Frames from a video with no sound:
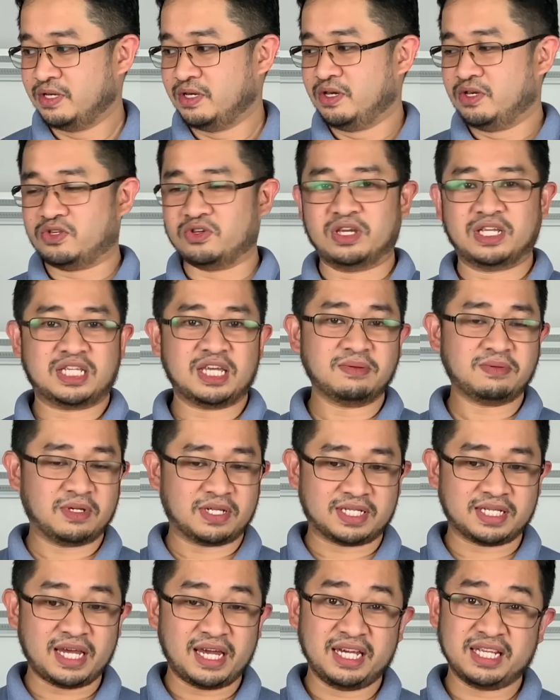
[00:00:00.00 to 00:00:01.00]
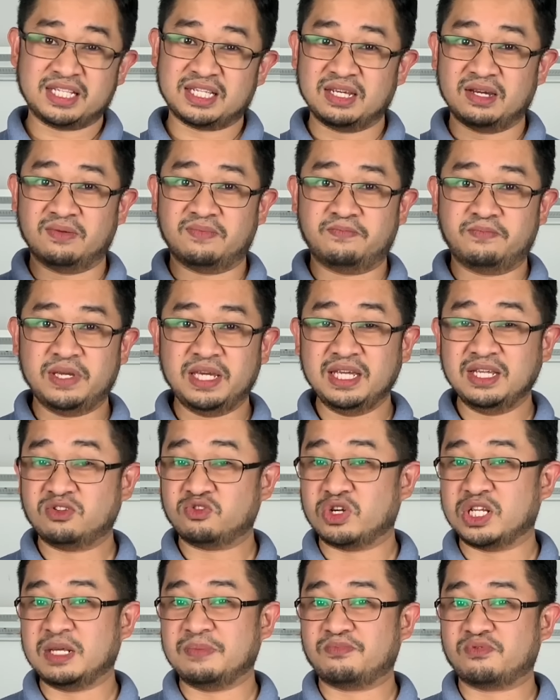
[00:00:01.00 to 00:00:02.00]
So in terms of size, the P20